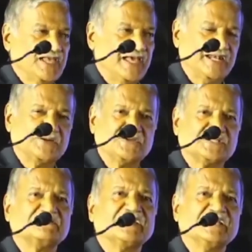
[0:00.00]
and it was
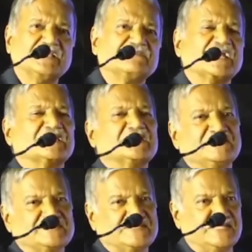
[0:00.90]
a very effective
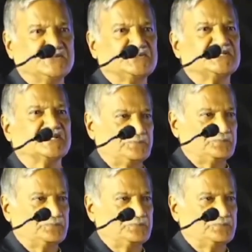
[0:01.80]
institution.